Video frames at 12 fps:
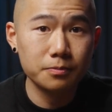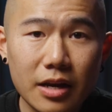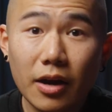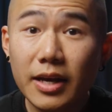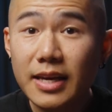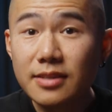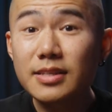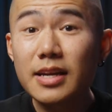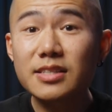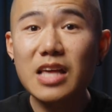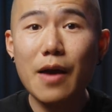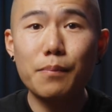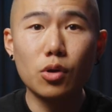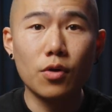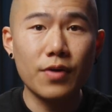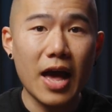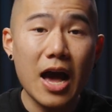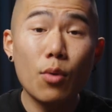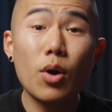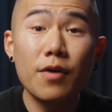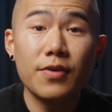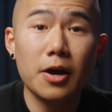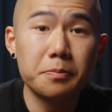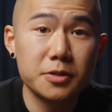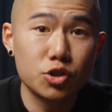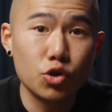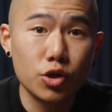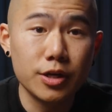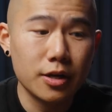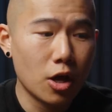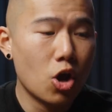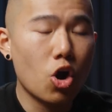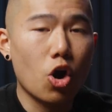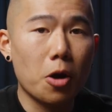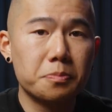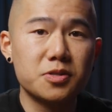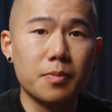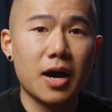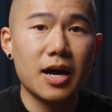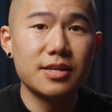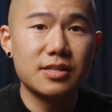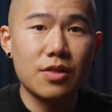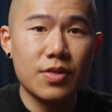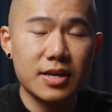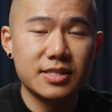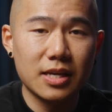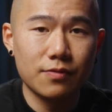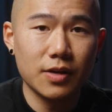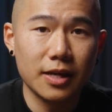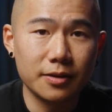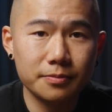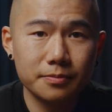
Now, here's an example of how I've helped a student optimize their CV.